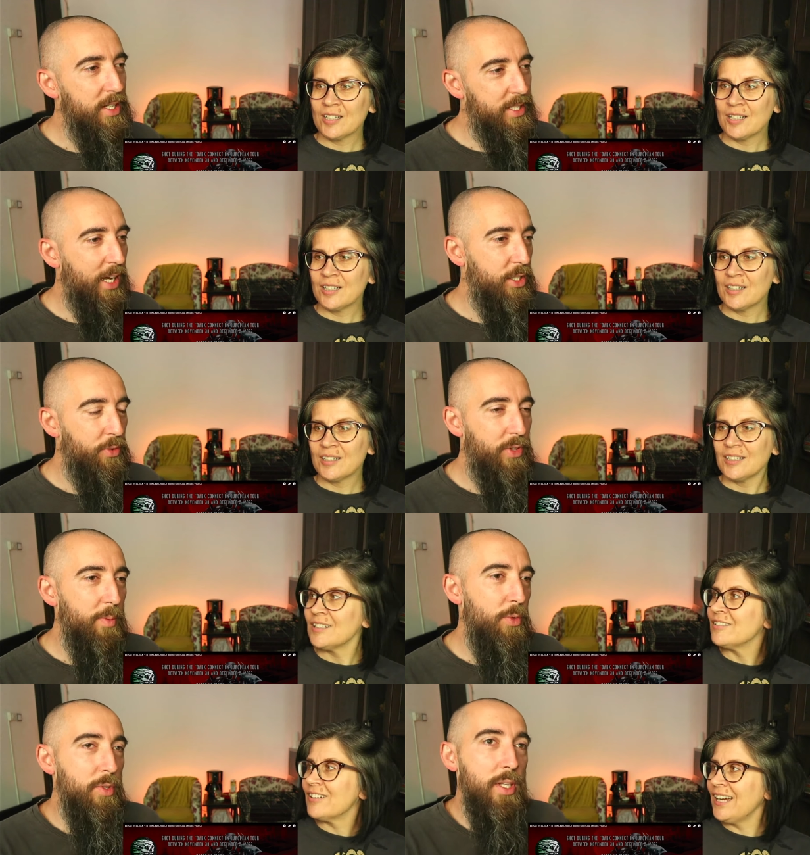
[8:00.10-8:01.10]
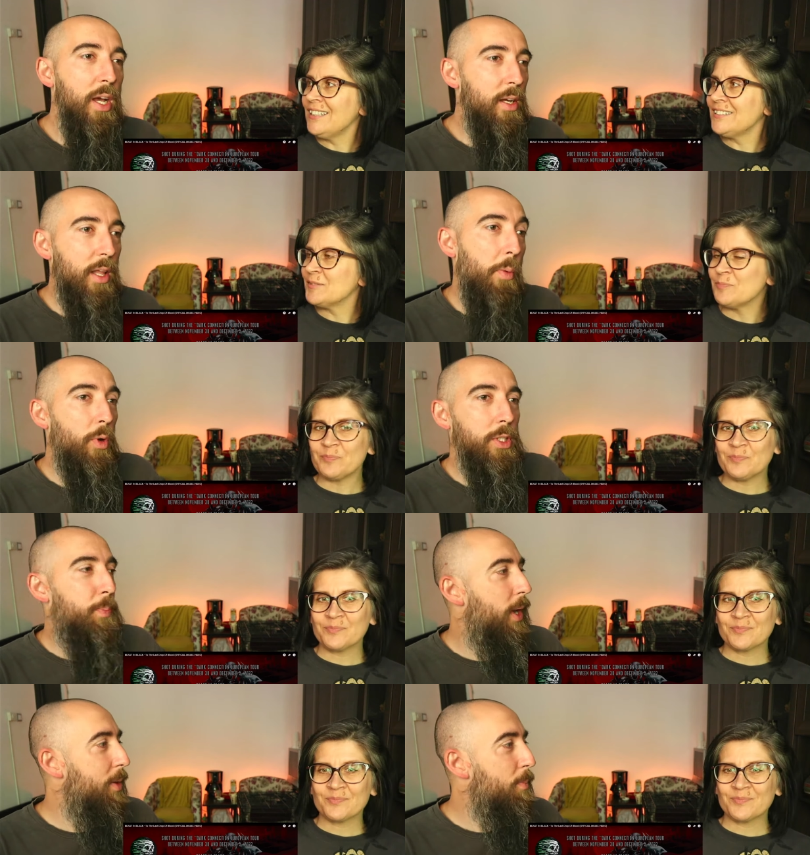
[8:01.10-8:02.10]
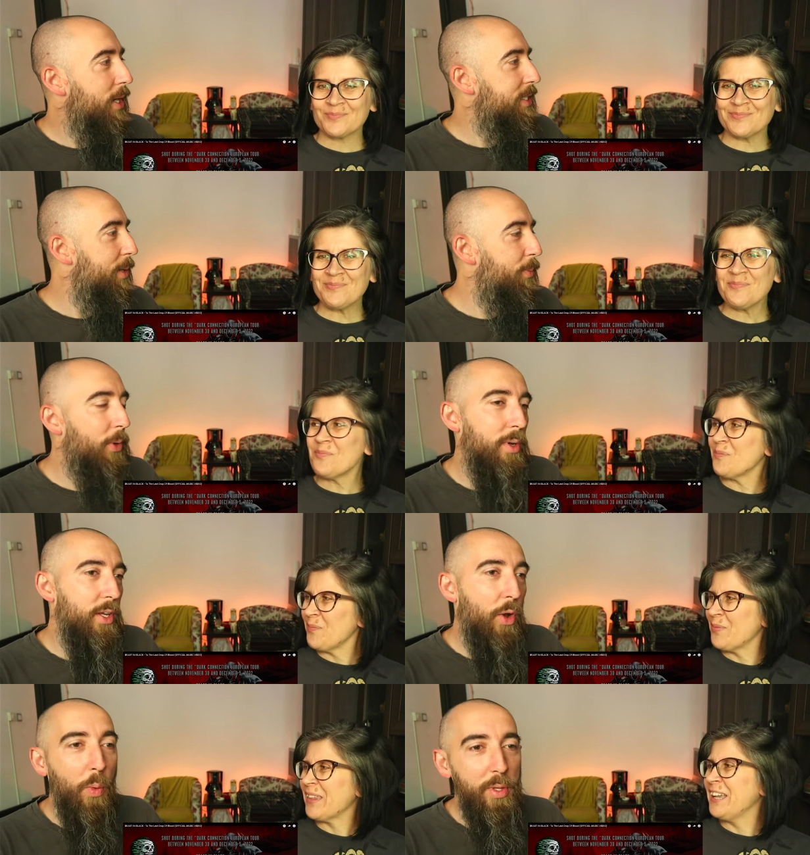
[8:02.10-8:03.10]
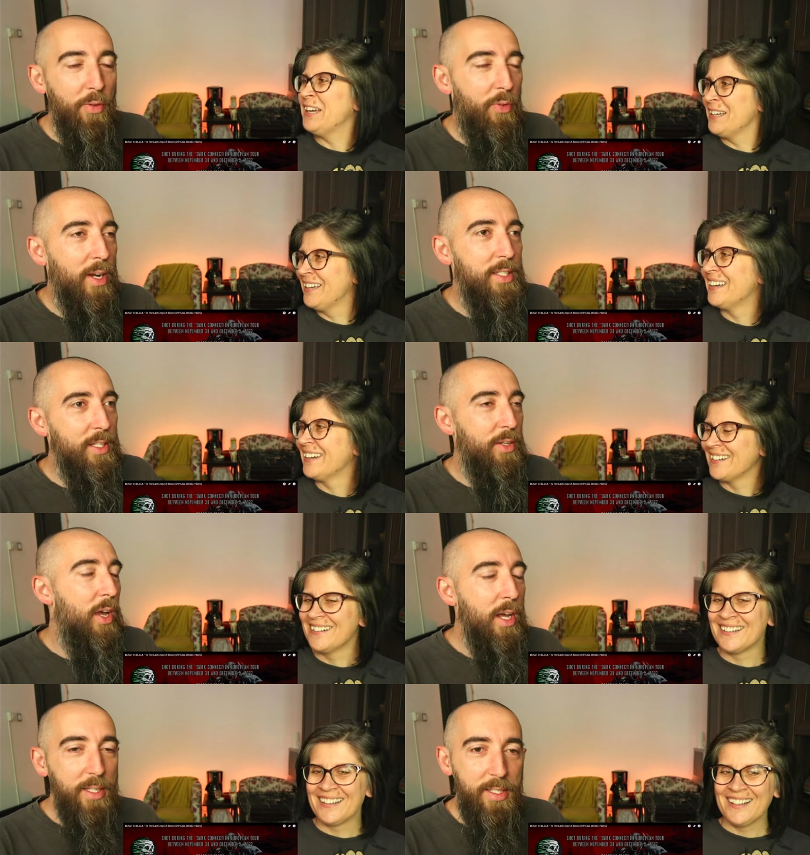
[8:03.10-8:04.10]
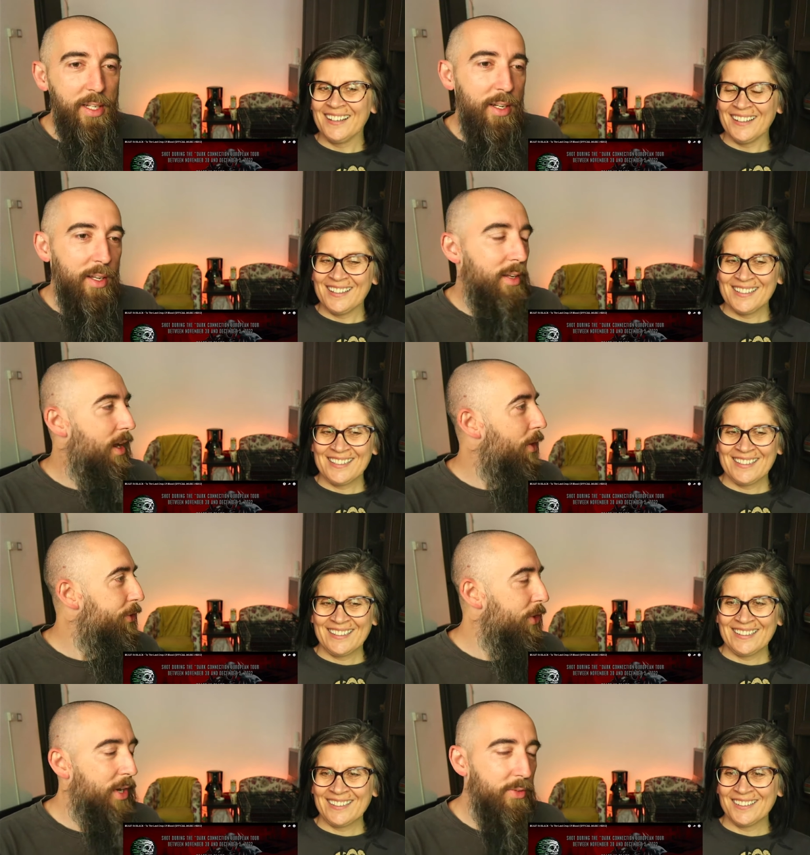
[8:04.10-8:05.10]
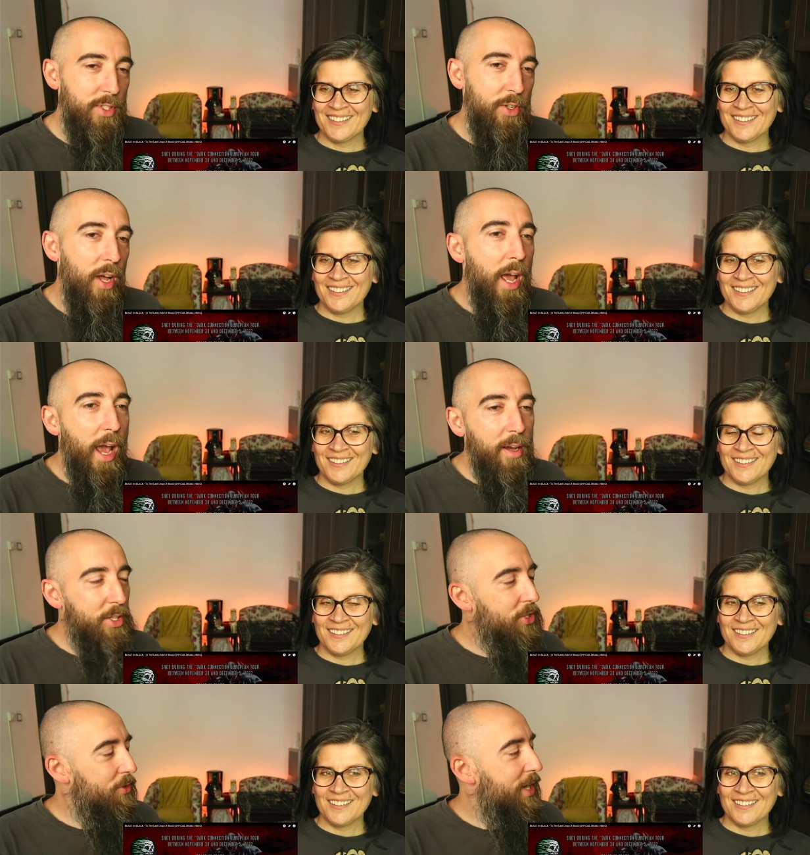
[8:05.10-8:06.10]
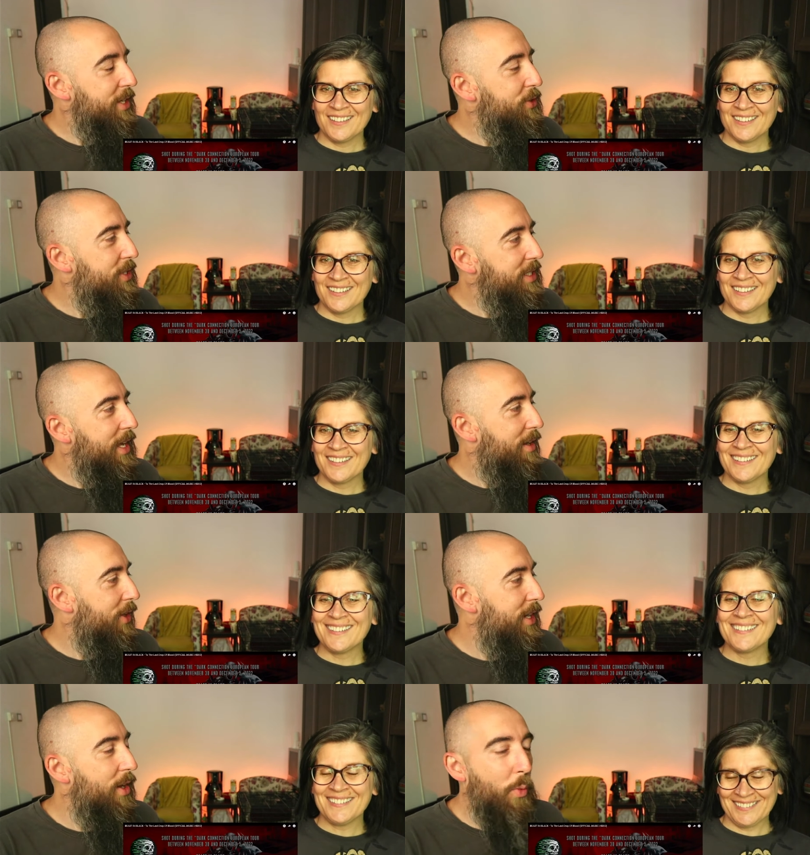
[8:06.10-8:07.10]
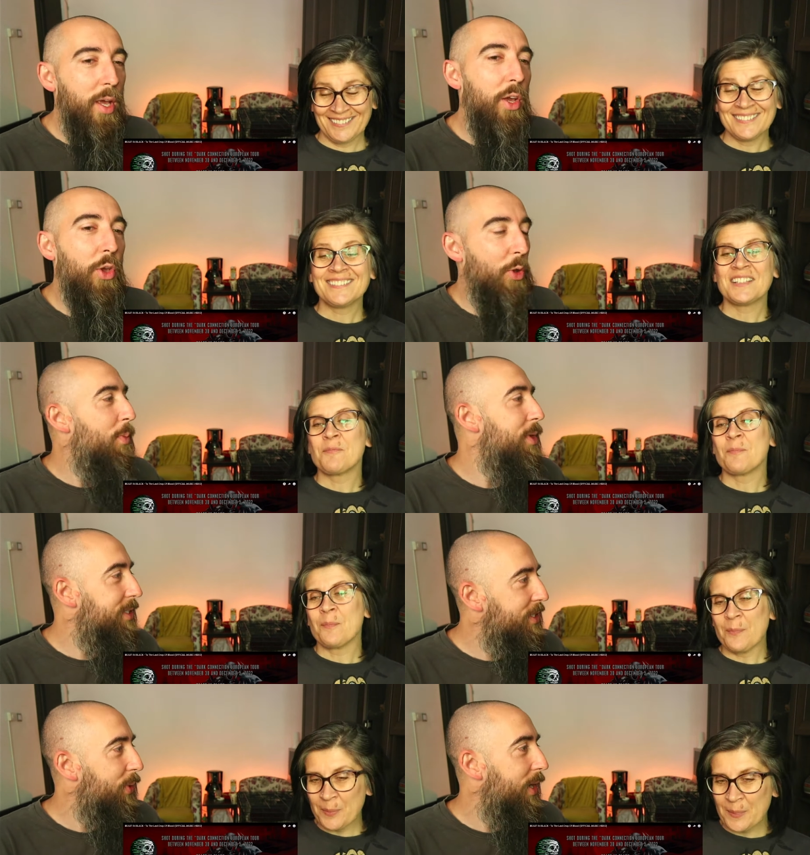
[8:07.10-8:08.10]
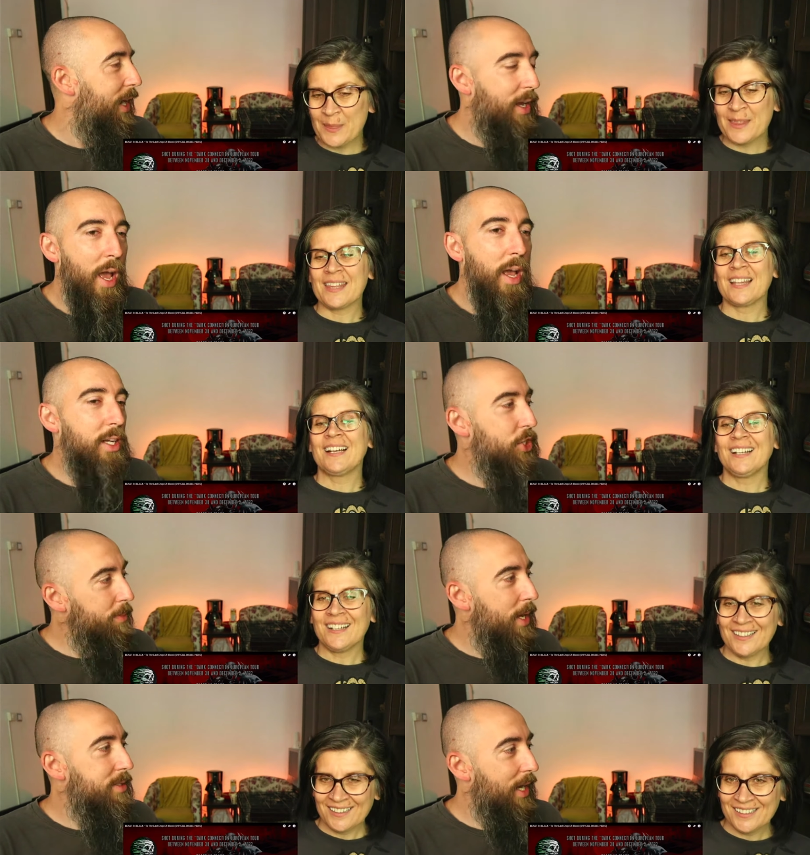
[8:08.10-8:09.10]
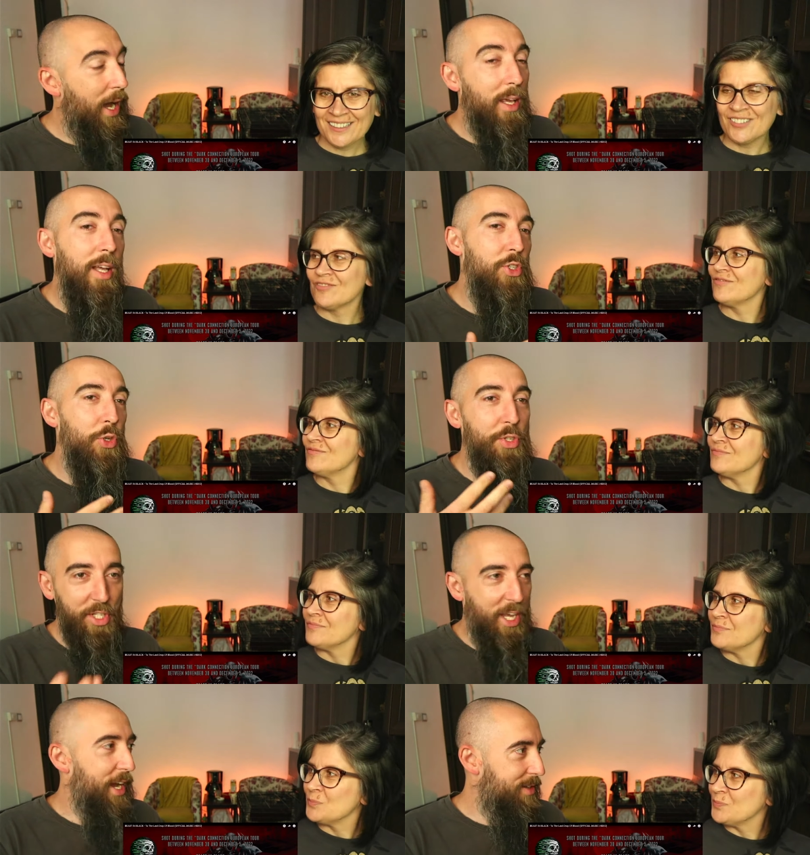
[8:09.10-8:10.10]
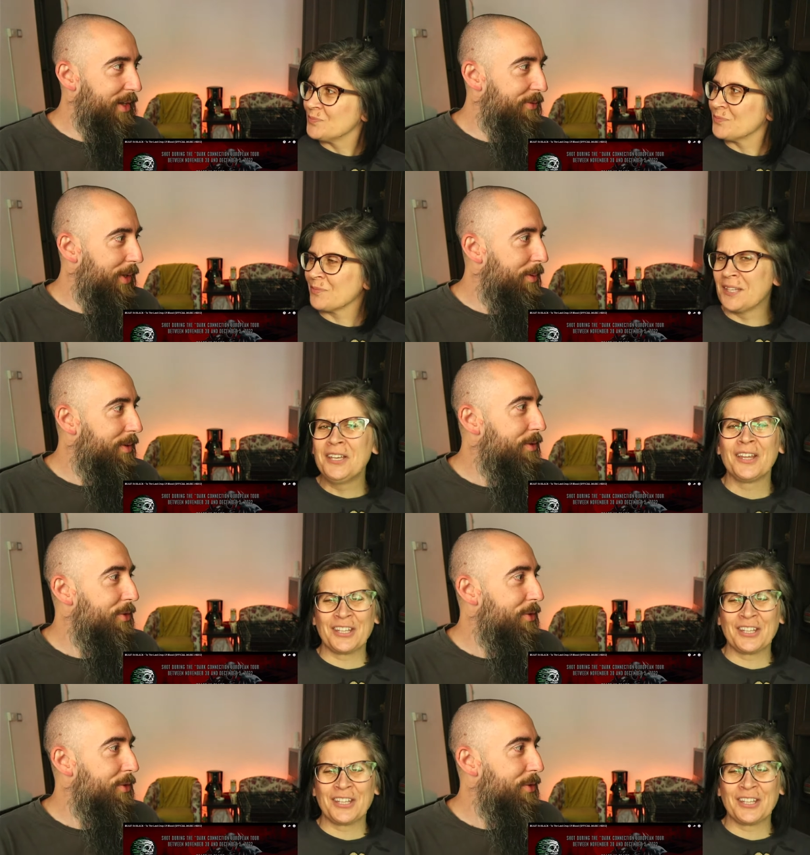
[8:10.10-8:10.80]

Speaker 1: different sides of them. This, right? They was playing basketball. They go with the fans and uh, singing signing autographs and all. And it's so nice to see them in a way humans as well. Like sometimes I get so scared about